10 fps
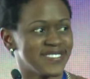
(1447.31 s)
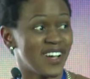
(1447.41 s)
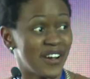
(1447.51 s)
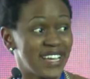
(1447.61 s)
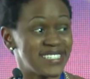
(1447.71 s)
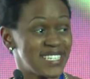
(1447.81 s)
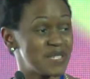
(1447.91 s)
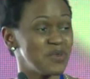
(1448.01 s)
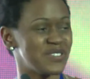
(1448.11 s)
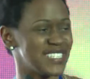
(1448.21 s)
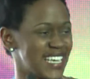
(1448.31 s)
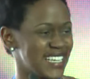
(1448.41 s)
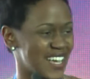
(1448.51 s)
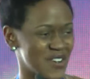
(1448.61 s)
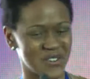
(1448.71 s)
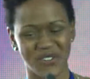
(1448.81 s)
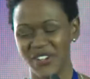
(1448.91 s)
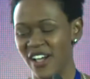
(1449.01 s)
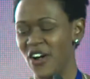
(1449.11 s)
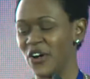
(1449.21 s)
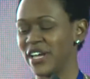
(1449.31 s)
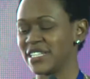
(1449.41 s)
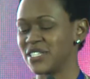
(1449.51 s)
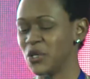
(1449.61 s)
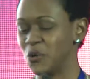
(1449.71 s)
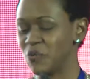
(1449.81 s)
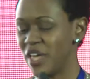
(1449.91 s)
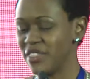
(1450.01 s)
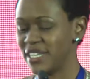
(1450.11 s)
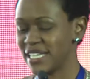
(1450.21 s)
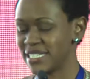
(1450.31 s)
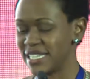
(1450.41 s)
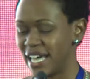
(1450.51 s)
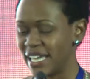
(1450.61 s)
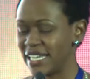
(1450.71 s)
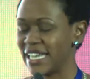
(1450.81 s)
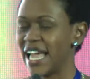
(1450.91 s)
All right, so let's move to debt now. All right, so on the debt side,